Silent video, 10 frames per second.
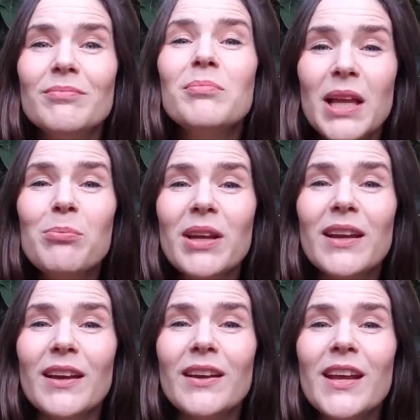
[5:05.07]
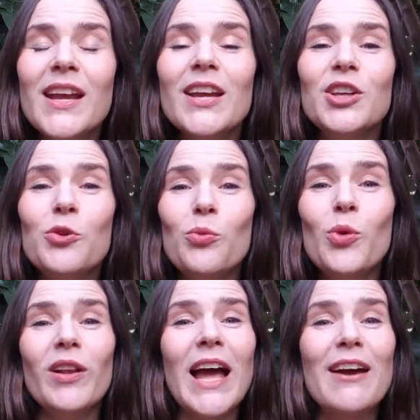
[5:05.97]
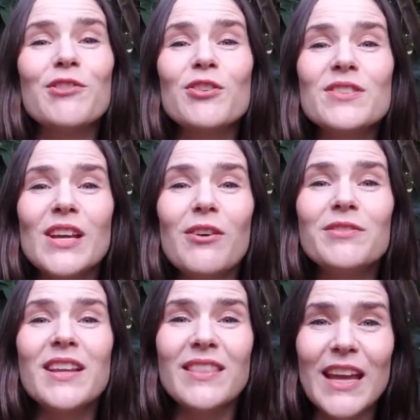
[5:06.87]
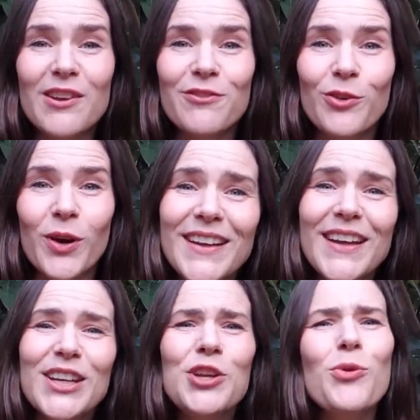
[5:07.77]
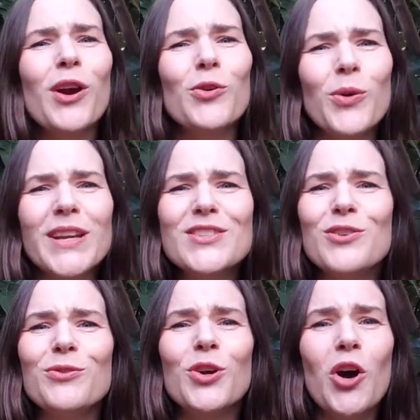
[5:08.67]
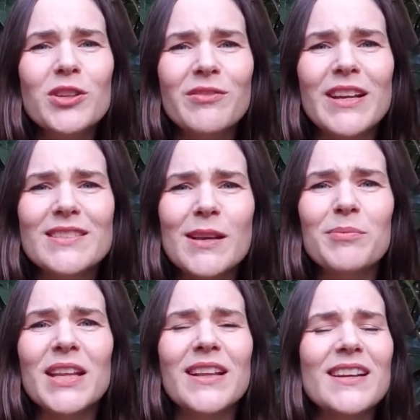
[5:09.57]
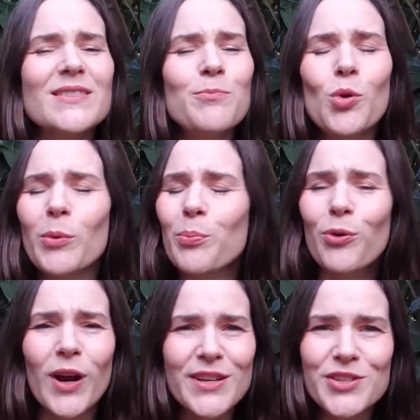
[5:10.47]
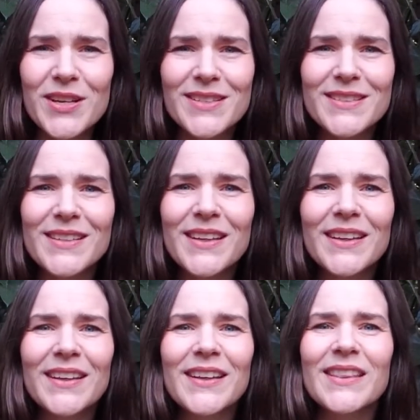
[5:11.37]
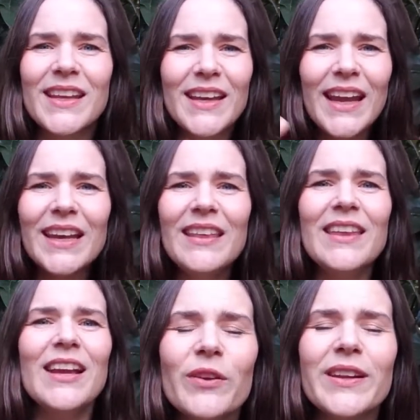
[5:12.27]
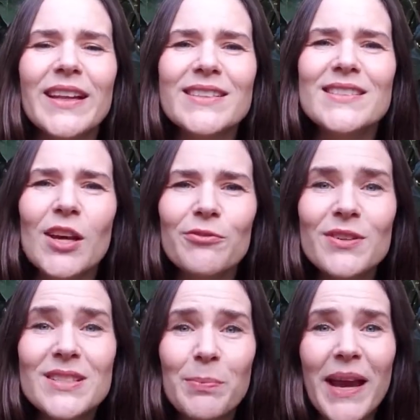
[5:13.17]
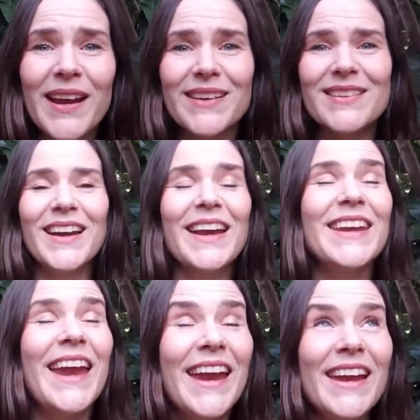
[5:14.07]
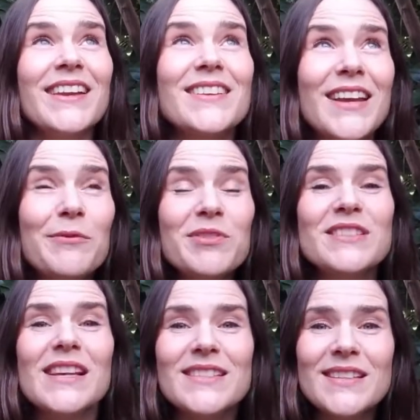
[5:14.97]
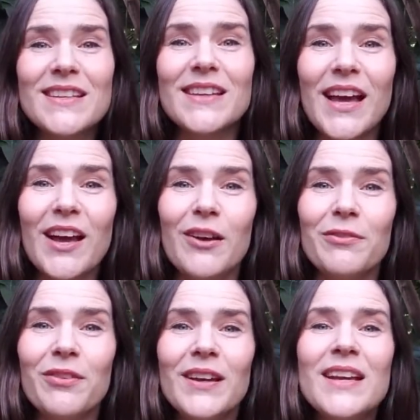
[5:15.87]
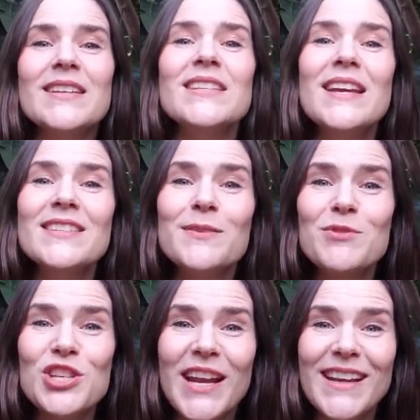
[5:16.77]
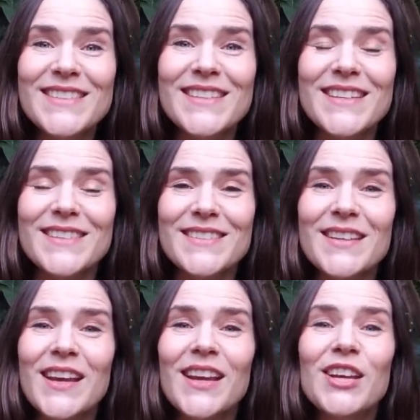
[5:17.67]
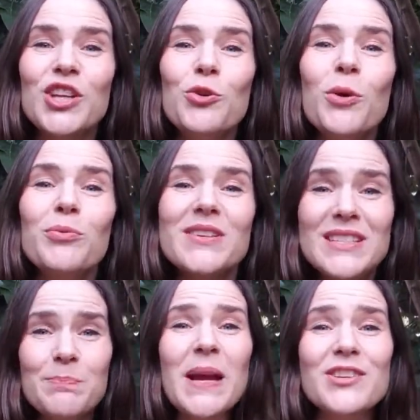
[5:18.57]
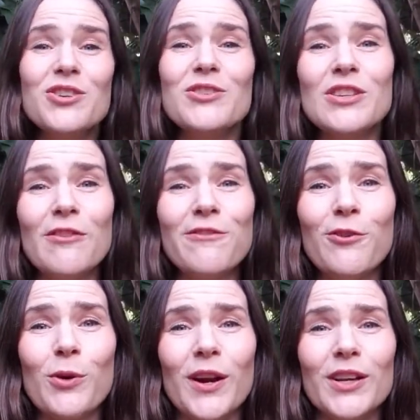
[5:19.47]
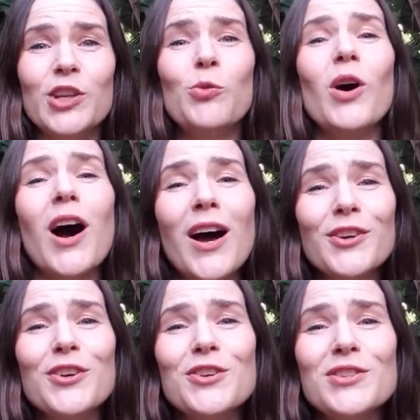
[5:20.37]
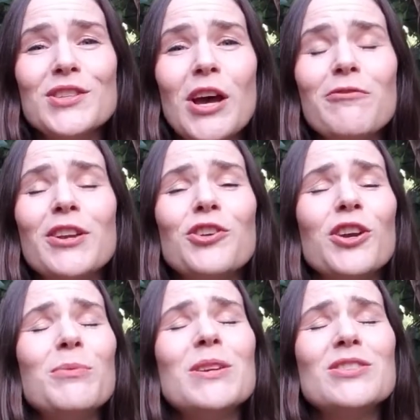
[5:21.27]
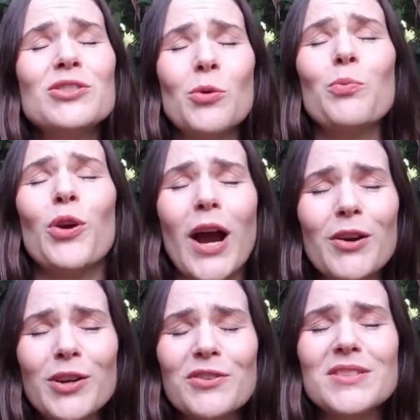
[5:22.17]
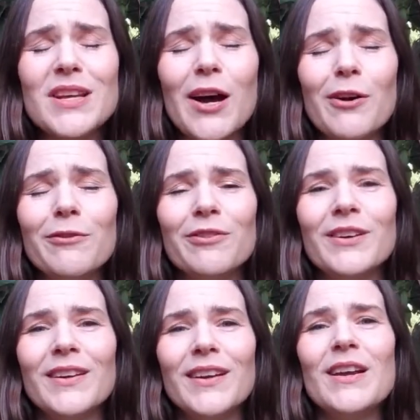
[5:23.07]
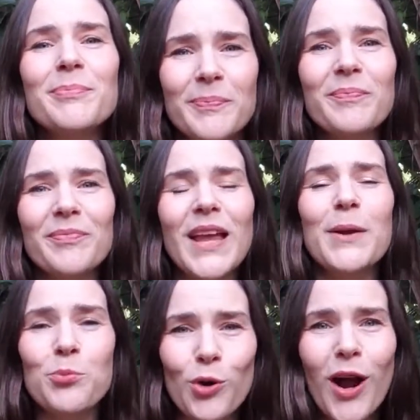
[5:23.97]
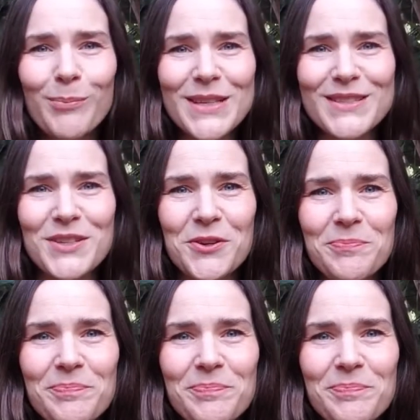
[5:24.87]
Play big. You will have yourself to thank for it. You are going to cultivate something that is more precious than anything else, and that's self-respect. I can't emphasize this enough. Take some chances. You will respect yourself for it. You will honor yourself, and you're going to be so proud of yourself. I promise you.